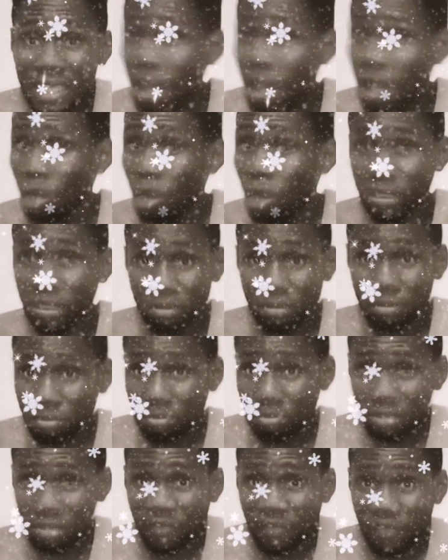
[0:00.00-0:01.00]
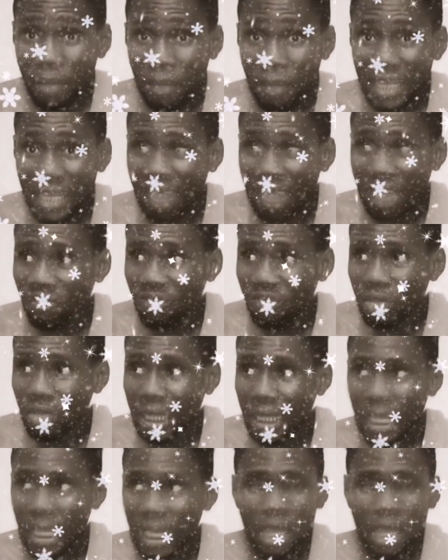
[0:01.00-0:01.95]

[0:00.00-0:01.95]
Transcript: or the family, and feel that